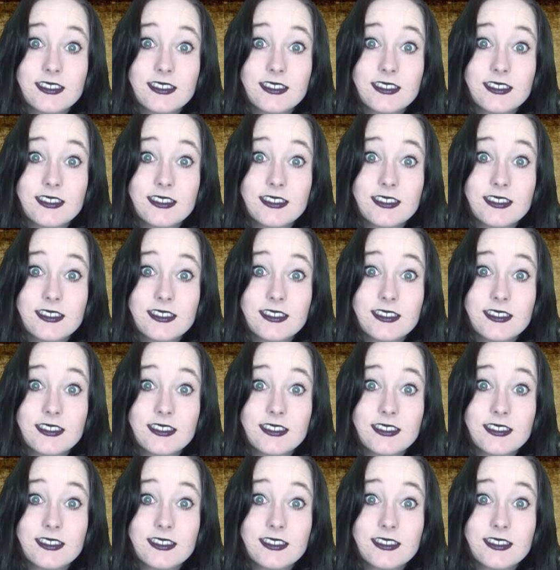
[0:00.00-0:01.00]

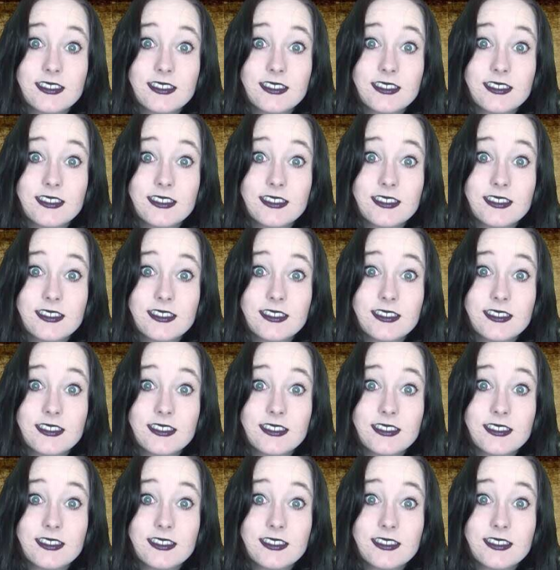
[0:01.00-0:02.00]

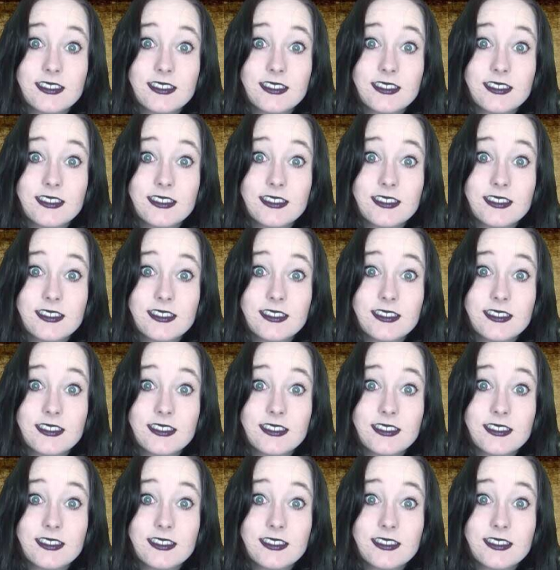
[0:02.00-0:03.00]

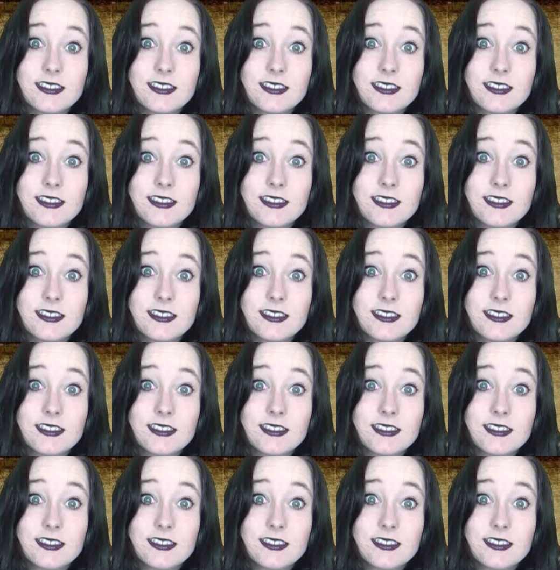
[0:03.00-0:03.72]
The face doesn't move, so there is nothing to read.